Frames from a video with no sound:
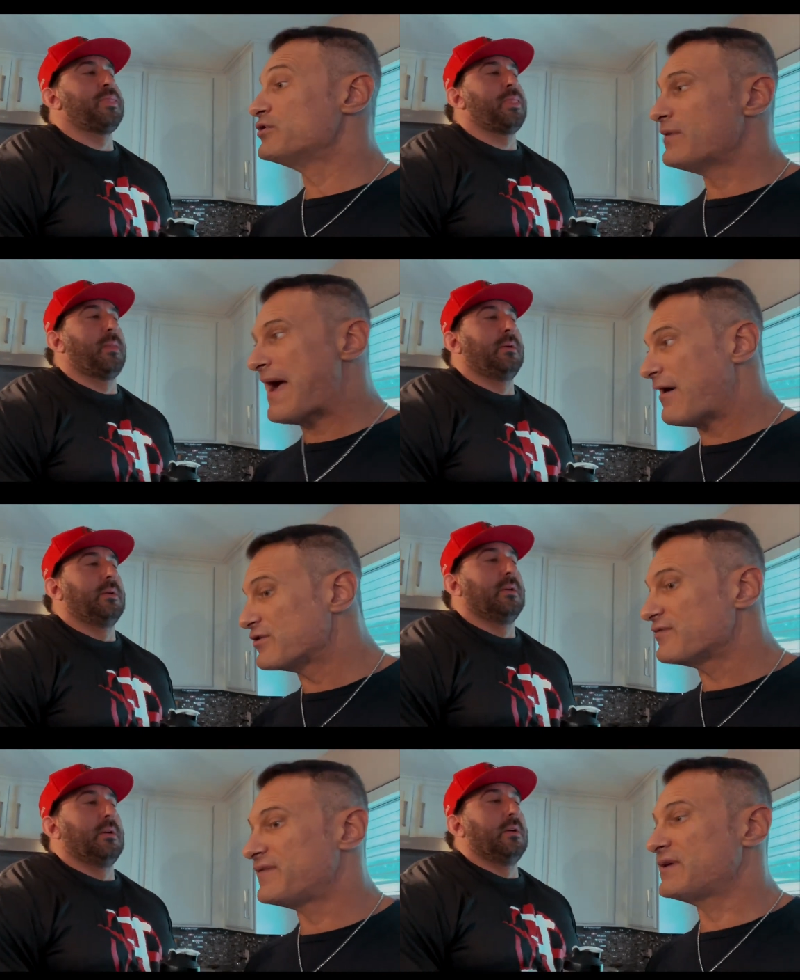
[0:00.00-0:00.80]
Speaker 1: you how
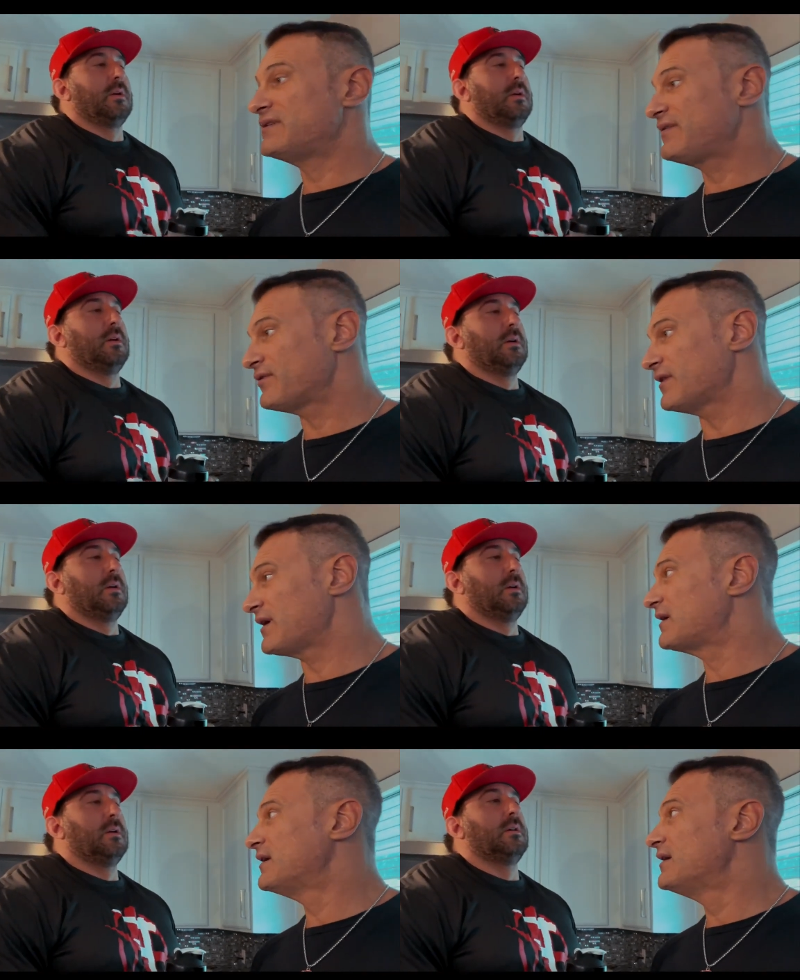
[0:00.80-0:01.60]
you feel
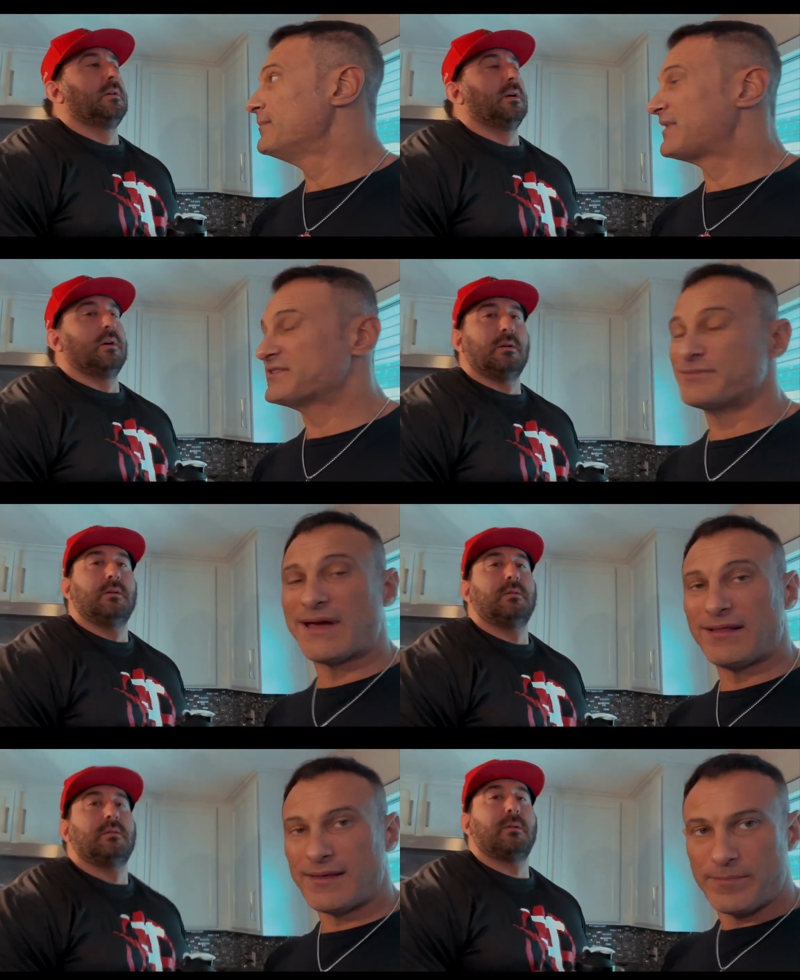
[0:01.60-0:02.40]
differently because we
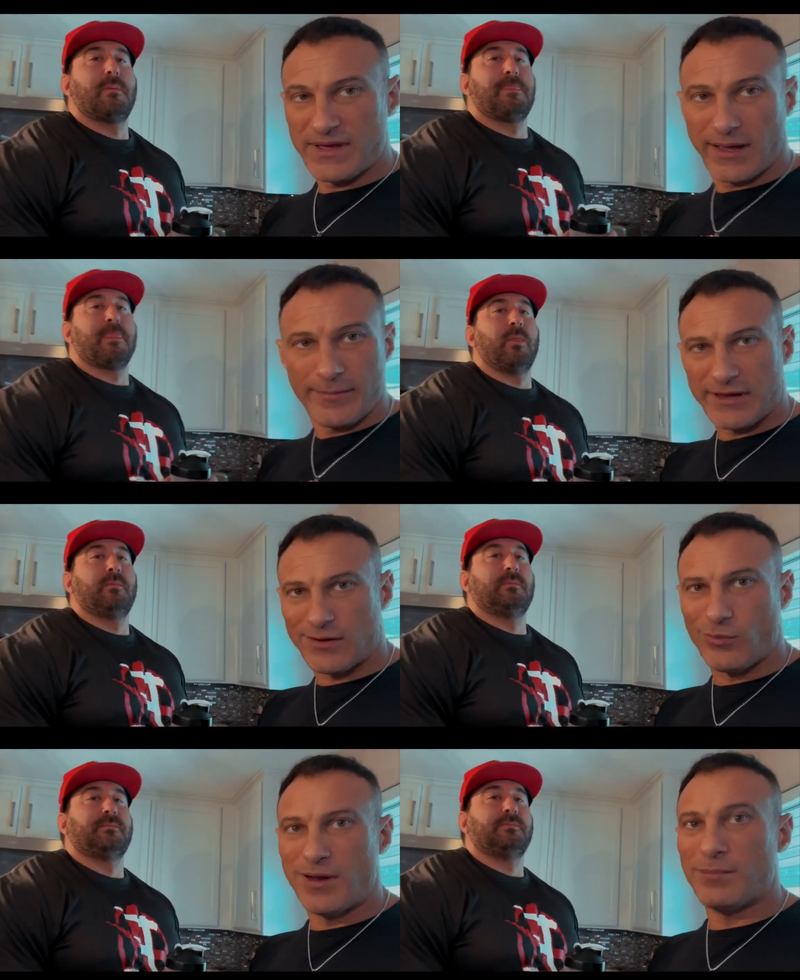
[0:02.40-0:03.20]
got Olympia coming
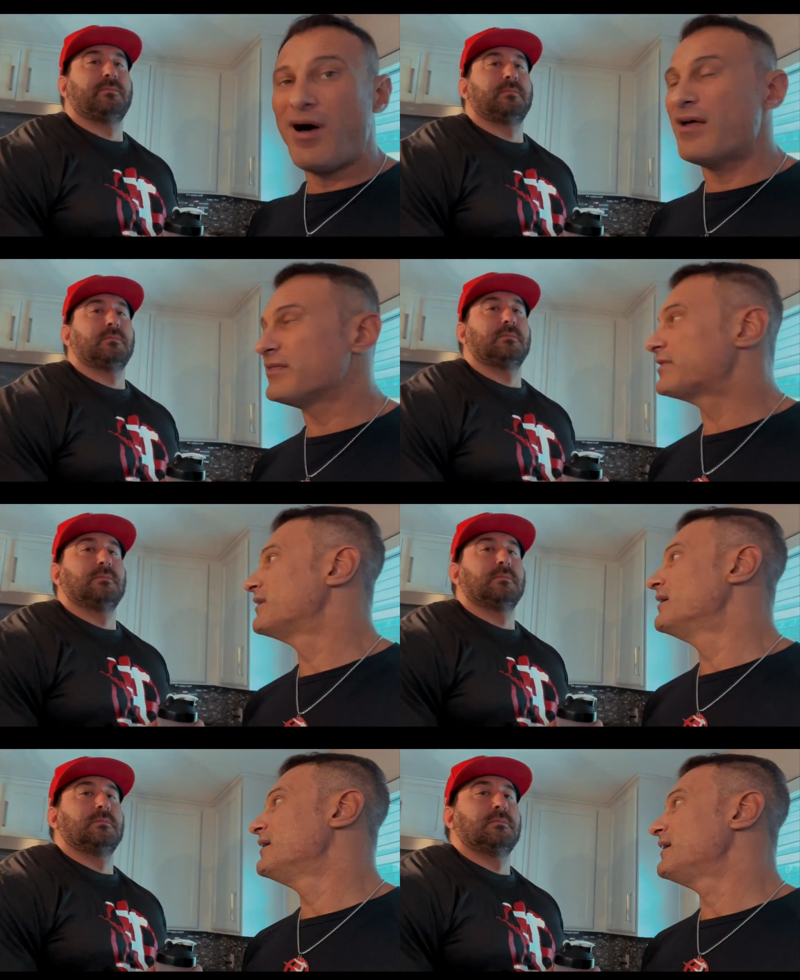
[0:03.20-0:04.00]
in one
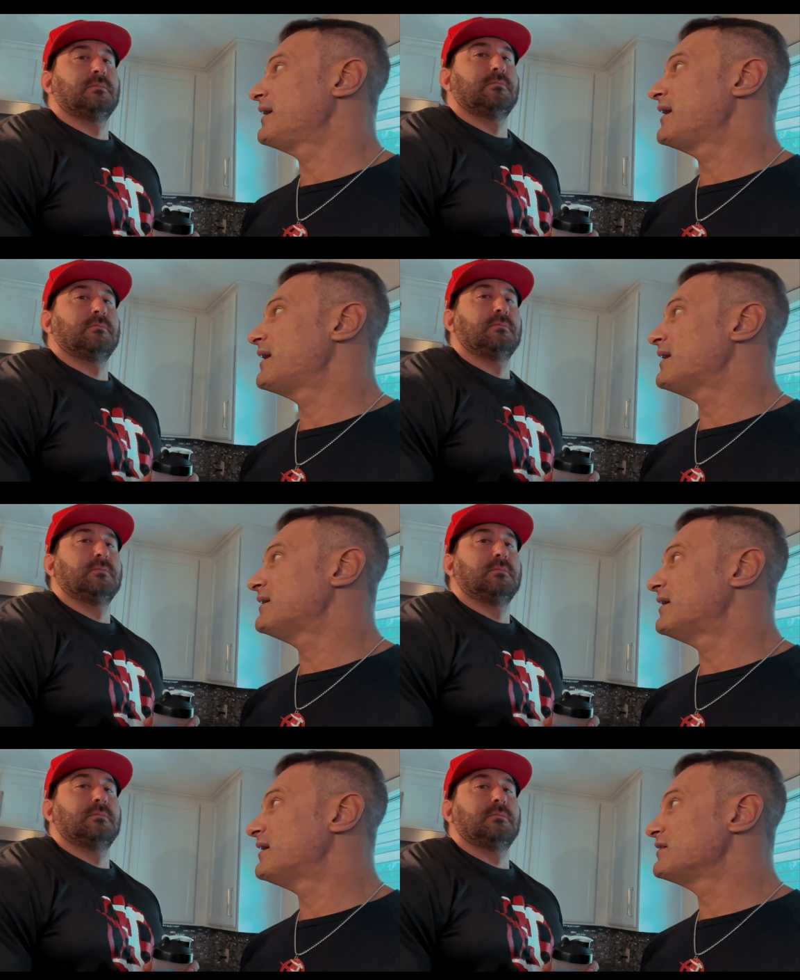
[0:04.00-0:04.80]
month
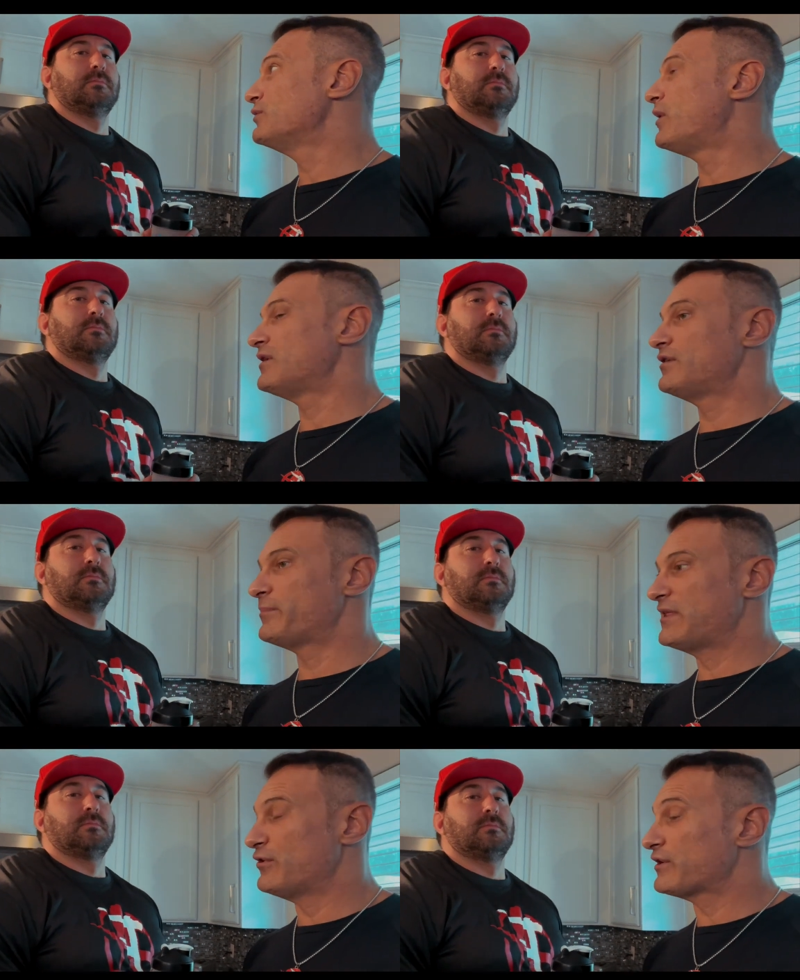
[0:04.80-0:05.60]
and uh, you want to
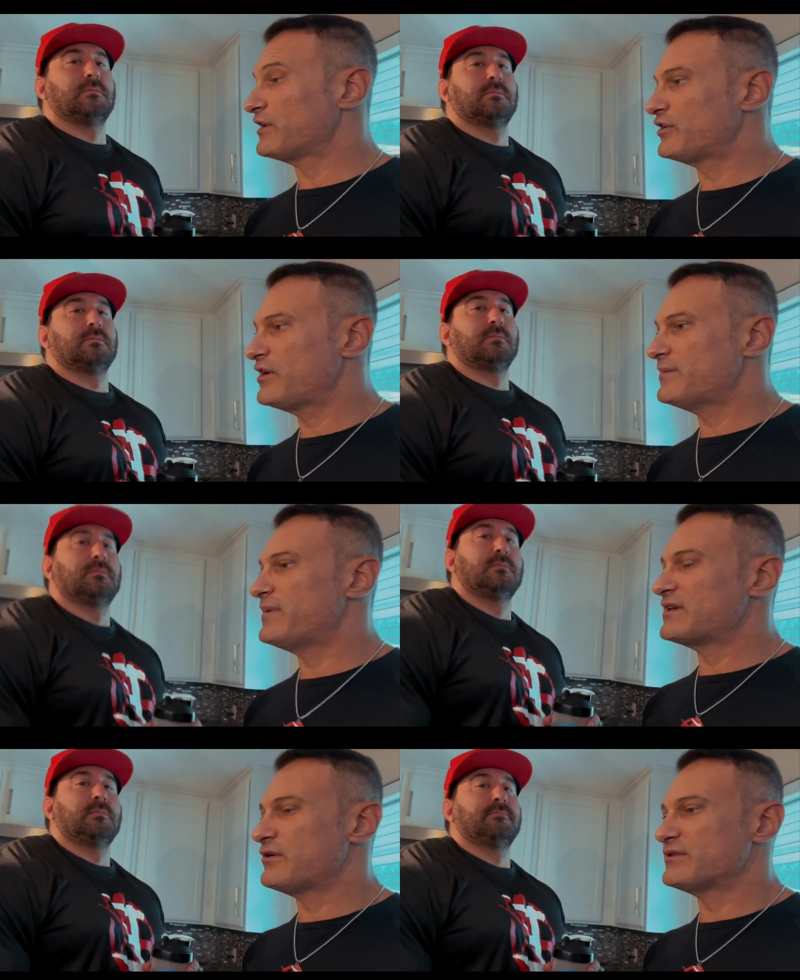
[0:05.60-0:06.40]
look, be looking good,
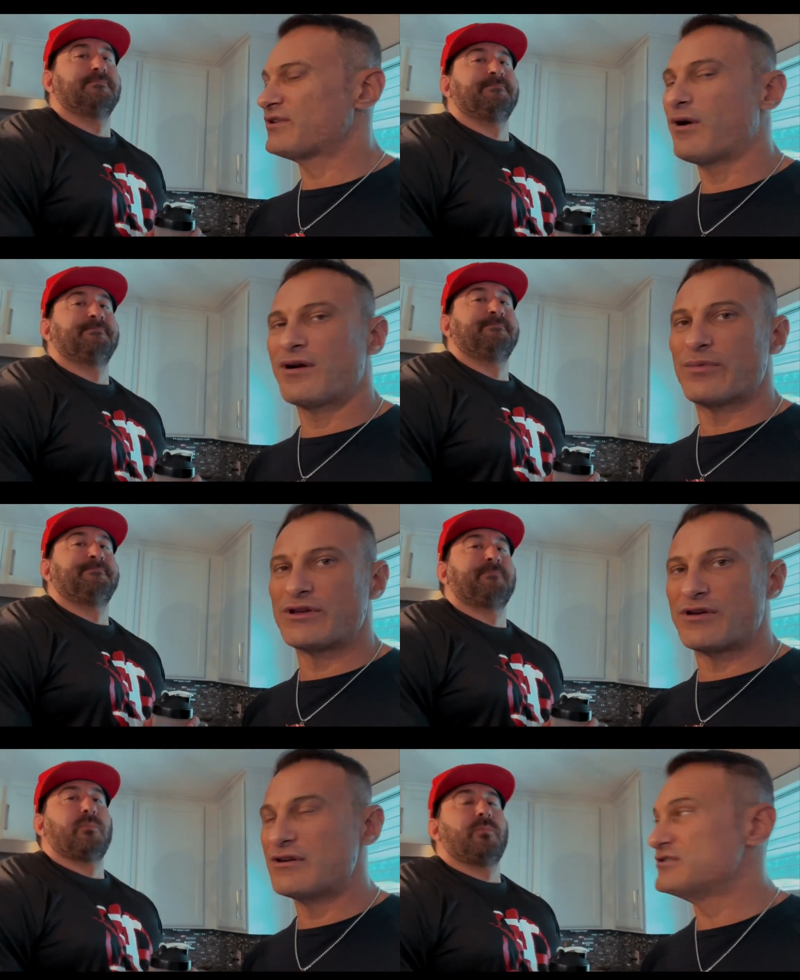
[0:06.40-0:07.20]
but you know it's hard when
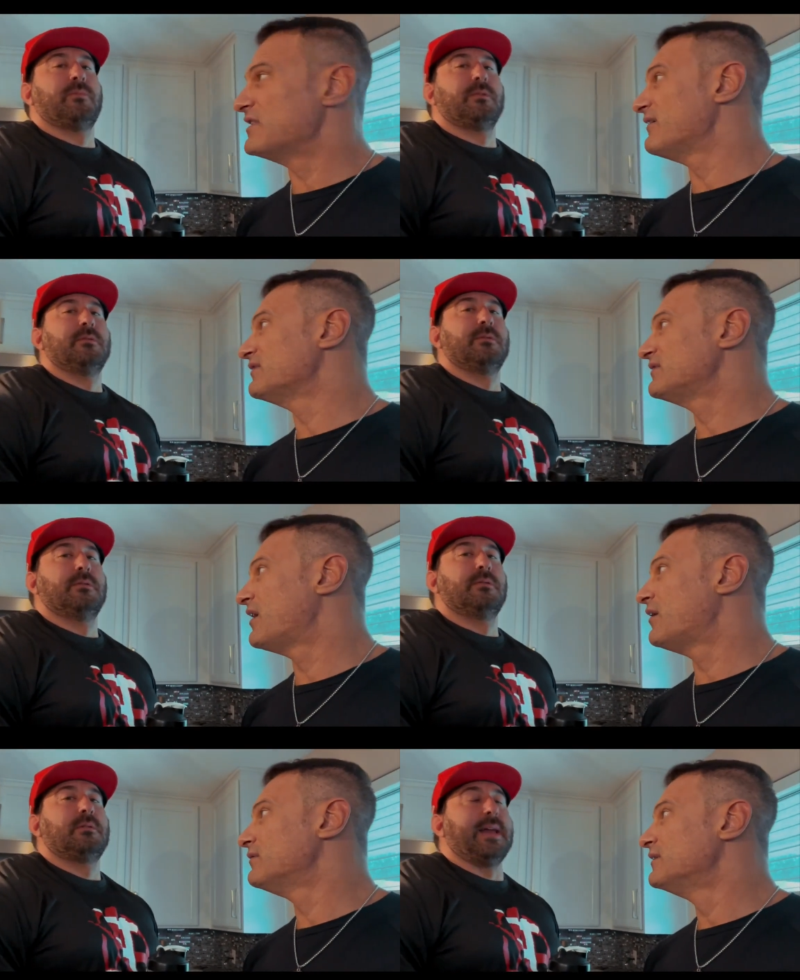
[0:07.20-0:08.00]
your energy level's
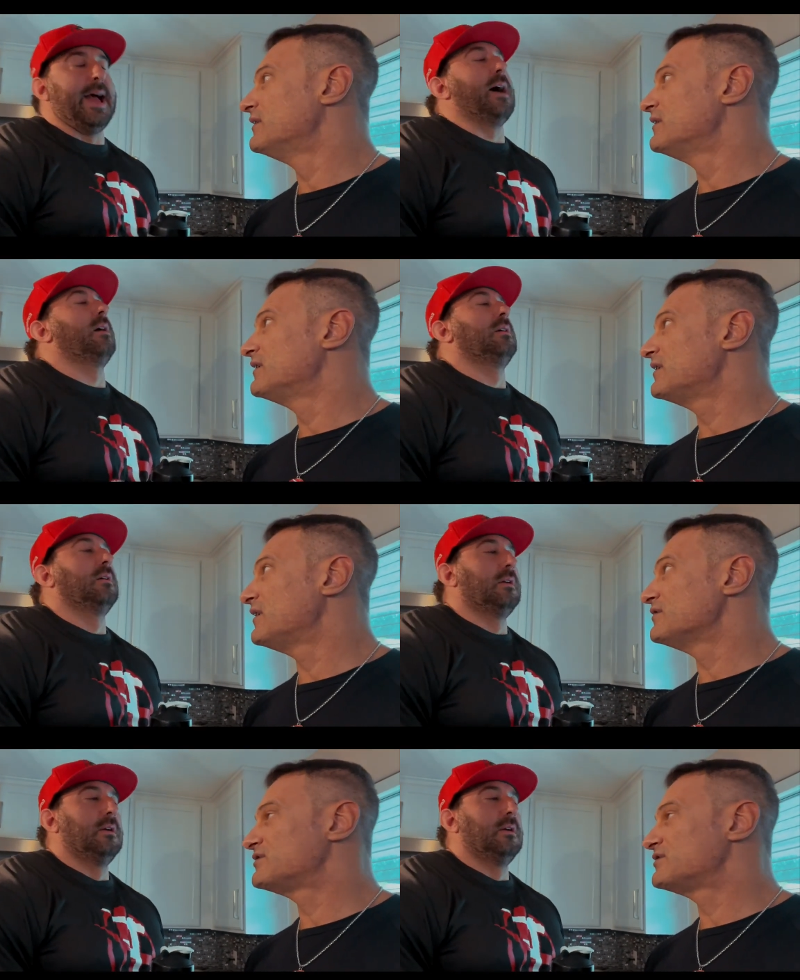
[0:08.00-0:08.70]
low. Yeah, you know,